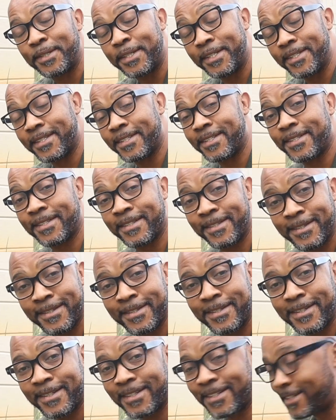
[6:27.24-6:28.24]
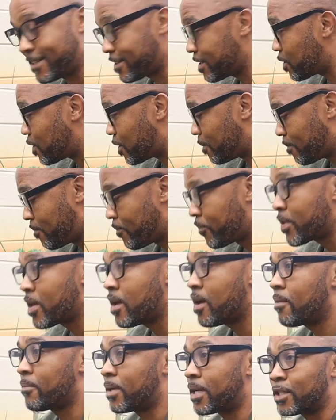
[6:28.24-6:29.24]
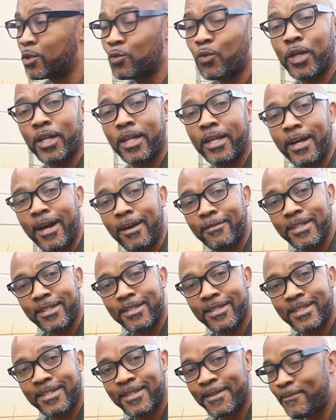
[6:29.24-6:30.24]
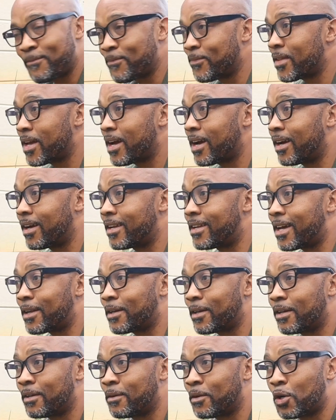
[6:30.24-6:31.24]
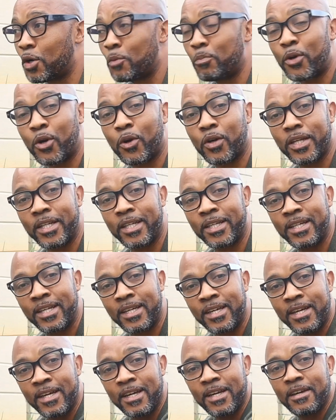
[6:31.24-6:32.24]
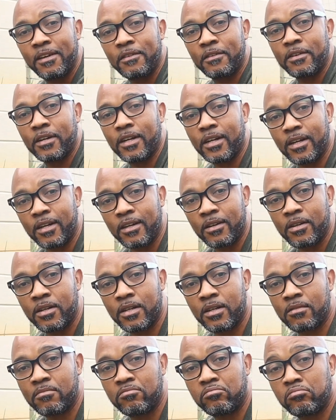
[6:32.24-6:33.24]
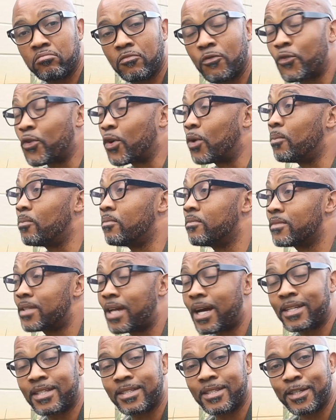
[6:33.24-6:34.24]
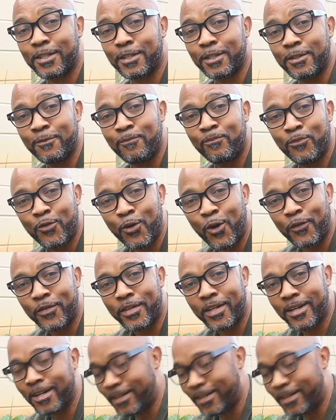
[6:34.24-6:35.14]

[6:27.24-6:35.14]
this crop. But let's quickly harvest another broccoli from the other section of the